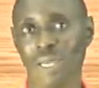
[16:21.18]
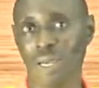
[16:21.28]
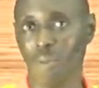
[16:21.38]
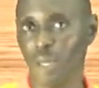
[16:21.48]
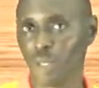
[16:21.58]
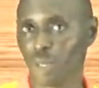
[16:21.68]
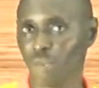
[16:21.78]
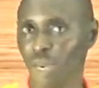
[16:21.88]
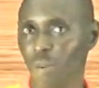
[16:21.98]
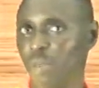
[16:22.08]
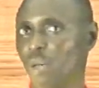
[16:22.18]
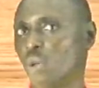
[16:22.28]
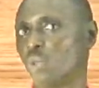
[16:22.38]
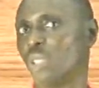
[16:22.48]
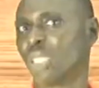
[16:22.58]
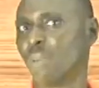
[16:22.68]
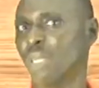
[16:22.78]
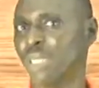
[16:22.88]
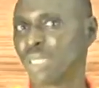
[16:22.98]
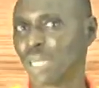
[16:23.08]
based on the fact that maybe they want to determine
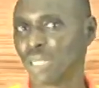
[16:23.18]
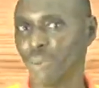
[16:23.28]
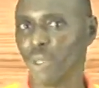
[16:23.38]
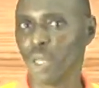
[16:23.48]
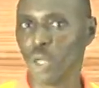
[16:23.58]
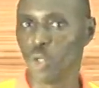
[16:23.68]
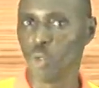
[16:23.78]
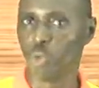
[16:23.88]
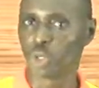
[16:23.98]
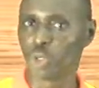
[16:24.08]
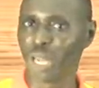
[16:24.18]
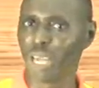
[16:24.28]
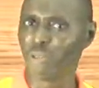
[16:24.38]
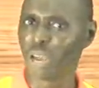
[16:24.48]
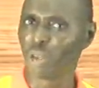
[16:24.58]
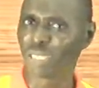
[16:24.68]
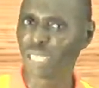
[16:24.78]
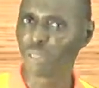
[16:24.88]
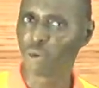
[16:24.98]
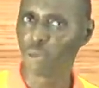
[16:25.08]
the intercept, you must know that if you are not
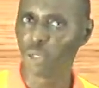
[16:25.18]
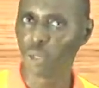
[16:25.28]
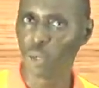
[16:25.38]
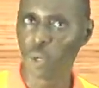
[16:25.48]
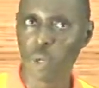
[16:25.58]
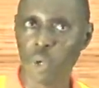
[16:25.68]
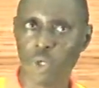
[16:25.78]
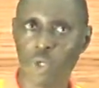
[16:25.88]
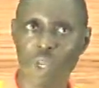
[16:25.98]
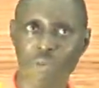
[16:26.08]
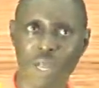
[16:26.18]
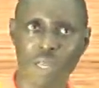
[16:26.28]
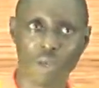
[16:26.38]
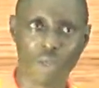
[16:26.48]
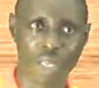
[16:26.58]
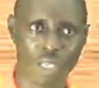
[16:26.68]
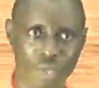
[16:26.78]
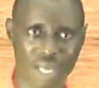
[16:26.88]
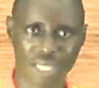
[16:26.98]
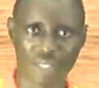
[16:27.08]
starting from 0, let's say you
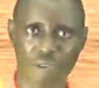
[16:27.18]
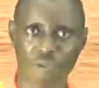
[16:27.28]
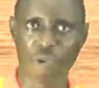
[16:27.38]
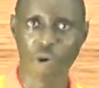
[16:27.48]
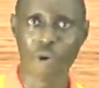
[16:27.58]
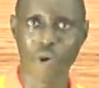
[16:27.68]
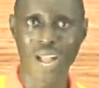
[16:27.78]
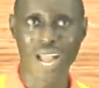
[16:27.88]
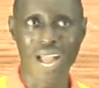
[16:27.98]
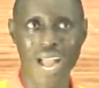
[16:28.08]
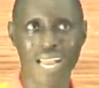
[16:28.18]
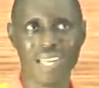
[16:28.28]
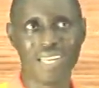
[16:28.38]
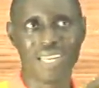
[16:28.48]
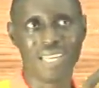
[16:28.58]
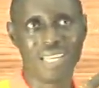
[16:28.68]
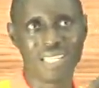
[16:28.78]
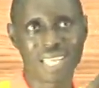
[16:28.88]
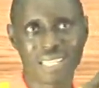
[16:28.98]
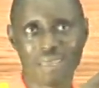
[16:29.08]
are starting from 4, and then the
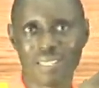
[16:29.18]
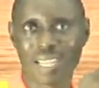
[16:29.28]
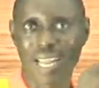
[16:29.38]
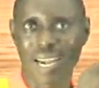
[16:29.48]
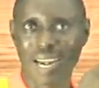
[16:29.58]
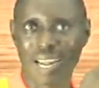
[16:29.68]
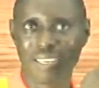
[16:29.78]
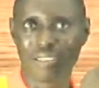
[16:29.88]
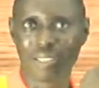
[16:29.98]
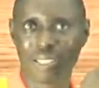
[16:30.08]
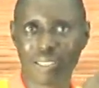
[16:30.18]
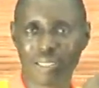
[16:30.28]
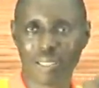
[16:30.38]
intercept is like around 6.